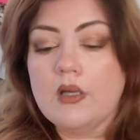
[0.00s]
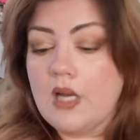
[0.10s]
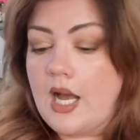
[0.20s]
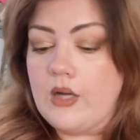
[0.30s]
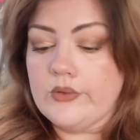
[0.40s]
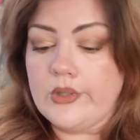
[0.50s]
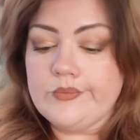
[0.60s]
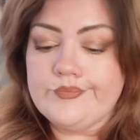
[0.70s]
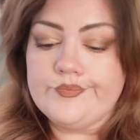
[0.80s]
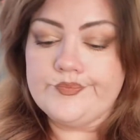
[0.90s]
I don't know.
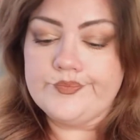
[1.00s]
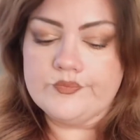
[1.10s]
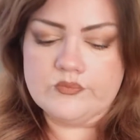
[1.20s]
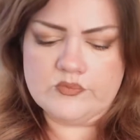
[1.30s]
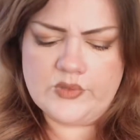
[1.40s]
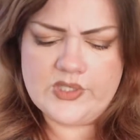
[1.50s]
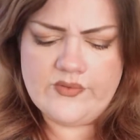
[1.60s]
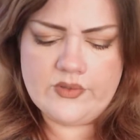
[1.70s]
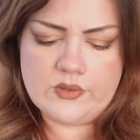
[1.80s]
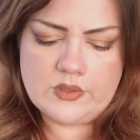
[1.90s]
I wonder if
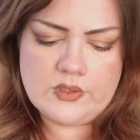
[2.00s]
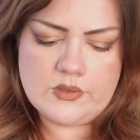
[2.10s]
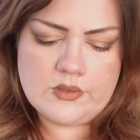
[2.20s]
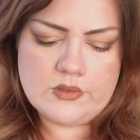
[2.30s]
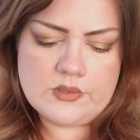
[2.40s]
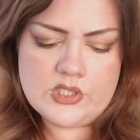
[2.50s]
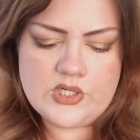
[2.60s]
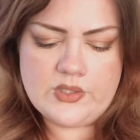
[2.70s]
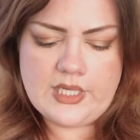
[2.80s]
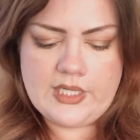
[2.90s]
you can
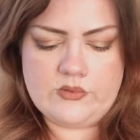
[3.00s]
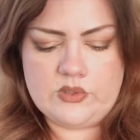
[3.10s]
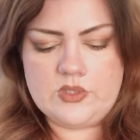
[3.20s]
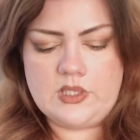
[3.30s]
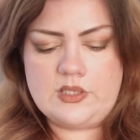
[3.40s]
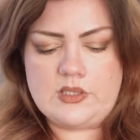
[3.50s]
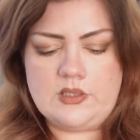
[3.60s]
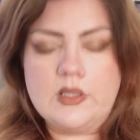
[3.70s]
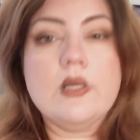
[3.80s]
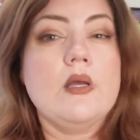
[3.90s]
shear that out and use it as a
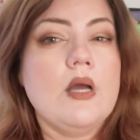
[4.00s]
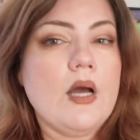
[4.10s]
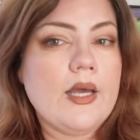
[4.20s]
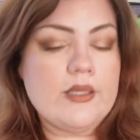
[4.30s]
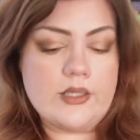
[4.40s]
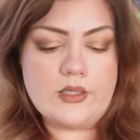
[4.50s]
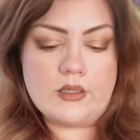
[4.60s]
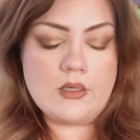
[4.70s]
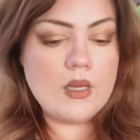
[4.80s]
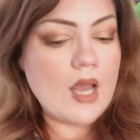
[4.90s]
highlighter.
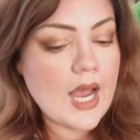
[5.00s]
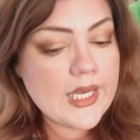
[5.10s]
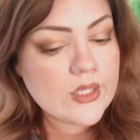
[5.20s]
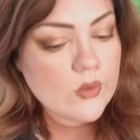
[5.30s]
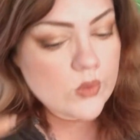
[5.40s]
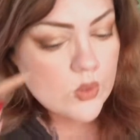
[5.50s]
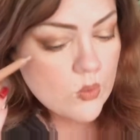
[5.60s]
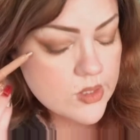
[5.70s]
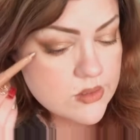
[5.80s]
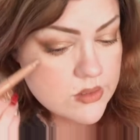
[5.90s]
I ain't going
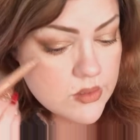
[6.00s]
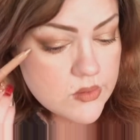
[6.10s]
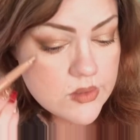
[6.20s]
nowhere, so.